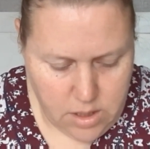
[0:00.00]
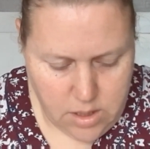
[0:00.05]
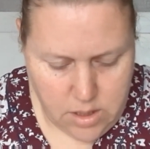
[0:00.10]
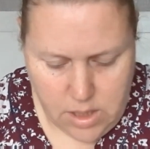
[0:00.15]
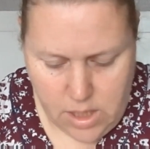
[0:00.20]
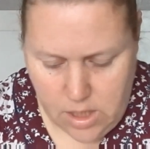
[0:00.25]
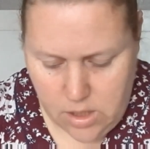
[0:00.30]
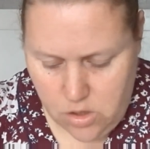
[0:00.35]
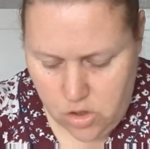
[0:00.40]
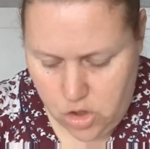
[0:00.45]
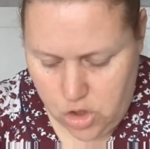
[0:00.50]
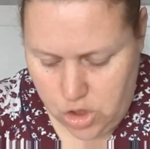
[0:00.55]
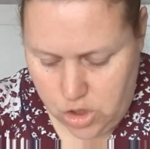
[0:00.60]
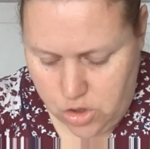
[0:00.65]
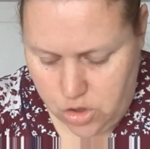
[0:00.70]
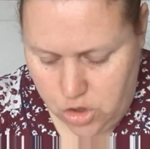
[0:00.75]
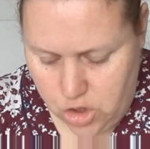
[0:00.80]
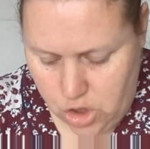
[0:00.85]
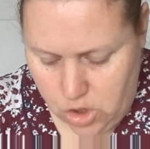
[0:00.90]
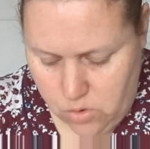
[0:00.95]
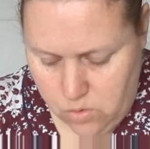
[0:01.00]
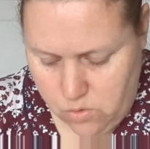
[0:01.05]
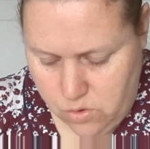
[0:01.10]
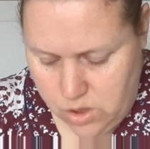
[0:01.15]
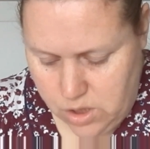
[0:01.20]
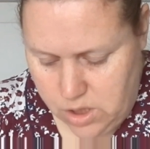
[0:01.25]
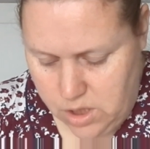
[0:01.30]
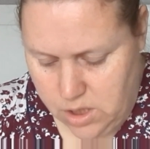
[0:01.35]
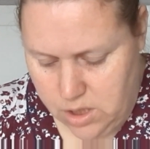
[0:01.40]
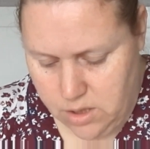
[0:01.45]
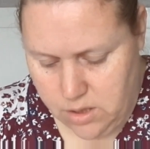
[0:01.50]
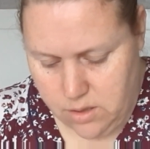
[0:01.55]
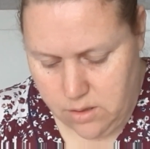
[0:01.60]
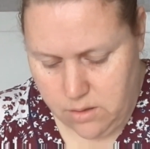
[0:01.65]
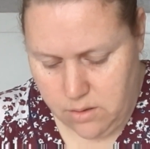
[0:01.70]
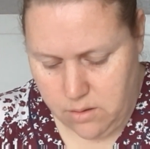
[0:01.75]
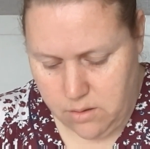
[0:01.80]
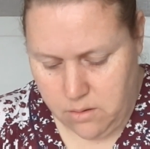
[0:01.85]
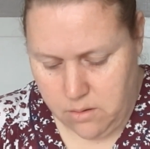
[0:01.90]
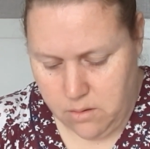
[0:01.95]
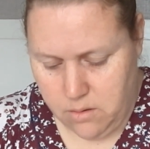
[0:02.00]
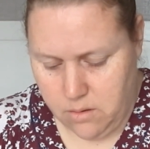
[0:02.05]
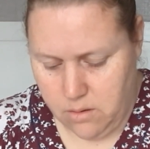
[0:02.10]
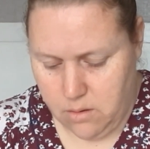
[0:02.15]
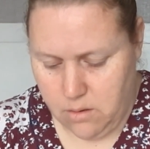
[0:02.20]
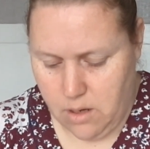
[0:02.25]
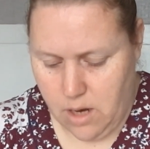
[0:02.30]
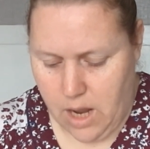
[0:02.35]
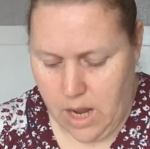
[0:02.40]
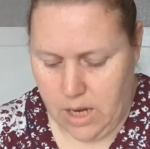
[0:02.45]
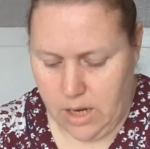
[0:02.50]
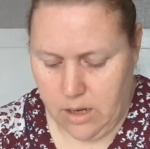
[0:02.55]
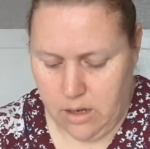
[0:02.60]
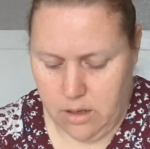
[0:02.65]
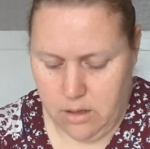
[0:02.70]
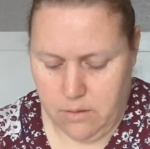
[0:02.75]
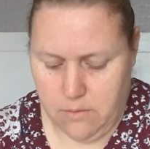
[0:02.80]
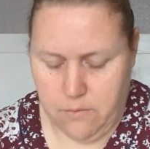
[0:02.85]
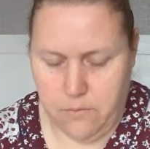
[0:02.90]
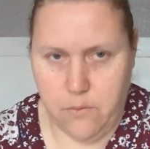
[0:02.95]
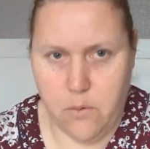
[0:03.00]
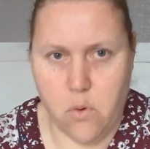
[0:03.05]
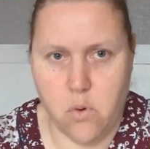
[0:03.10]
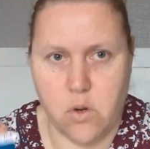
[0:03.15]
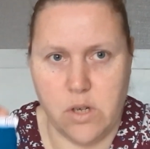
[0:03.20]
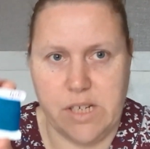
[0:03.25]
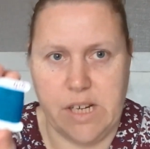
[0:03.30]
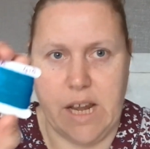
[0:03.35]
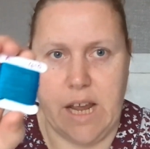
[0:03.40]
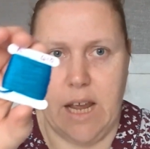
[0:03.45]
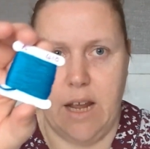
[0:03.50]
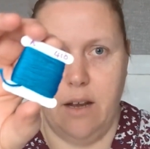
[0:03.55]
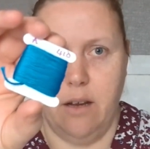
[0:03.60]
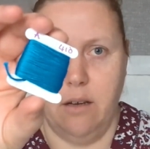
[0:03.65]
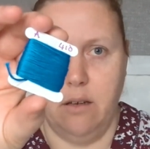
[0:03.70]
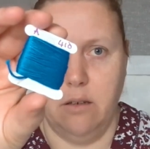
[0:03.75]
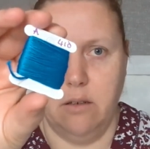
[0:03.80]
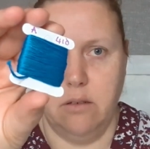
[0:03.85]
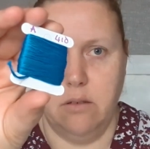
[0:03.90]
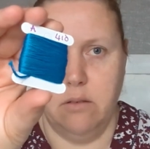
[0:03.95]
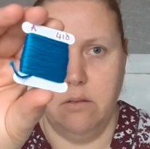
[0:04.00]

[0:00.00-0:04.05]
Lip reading: Then she's chosen Anchor 410,